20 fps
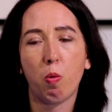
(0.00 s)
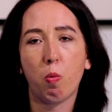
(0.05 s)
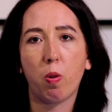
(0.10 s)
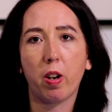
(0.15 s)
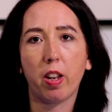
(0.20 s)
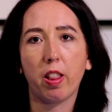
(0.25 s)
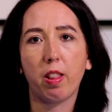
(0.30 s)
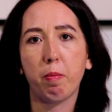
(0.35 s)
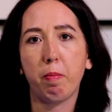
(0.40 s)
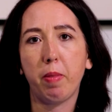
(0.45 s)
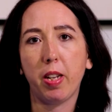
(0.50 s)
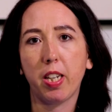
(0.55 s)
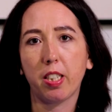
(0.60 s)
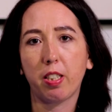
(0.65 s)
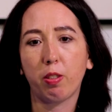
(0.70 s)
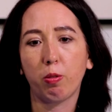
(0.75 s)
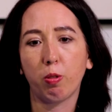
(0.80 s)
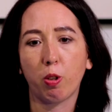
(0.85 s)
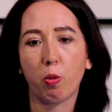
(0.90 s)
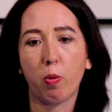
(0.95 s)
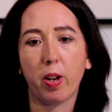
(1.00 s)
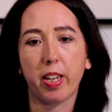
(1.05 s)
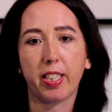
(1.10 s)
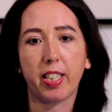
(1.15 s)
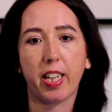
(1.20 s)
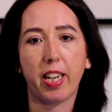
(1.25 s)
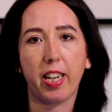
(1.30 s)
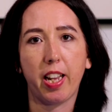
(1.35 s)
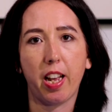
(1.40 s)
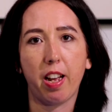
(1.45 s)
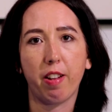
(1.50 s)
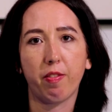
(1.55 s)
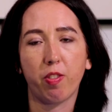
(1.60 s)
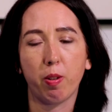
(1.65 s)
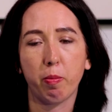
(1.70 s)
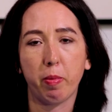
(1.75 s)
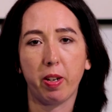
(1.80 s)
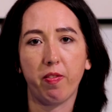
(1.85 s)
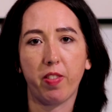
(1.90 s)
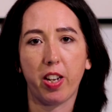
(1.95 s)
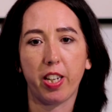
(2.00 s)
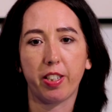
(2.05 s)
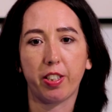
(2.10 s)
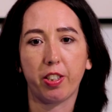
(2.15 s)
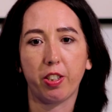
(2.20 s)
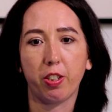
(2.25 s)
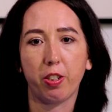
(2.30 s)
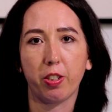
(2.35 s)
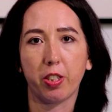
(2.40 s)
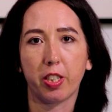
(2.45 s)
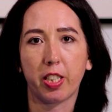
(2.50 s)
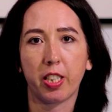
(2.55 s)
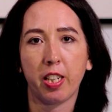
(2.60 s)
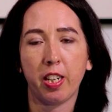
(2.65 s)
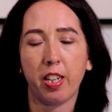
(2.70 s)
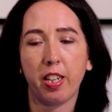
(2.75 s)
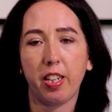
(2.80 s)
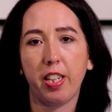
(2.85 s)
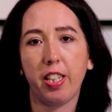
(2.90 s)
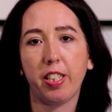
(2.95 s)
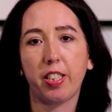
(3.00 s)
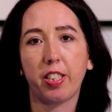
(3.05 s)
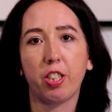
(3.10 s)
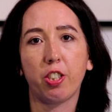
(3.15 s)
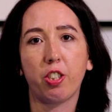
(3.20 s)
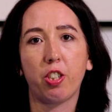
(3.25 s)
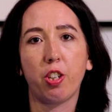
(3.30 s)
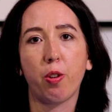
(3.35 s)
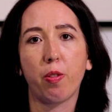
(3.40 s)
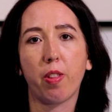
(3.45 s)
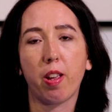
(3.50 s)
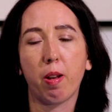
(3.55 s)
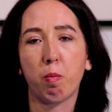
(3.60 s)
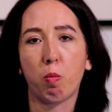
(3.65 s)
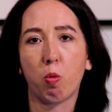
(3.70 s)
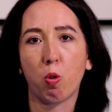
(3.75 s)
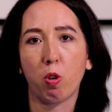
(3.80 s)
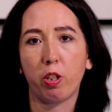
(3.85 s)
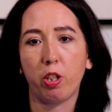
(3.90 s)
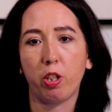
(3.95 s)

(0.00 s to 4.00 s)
One of the biggest requests I get from investors is to show them more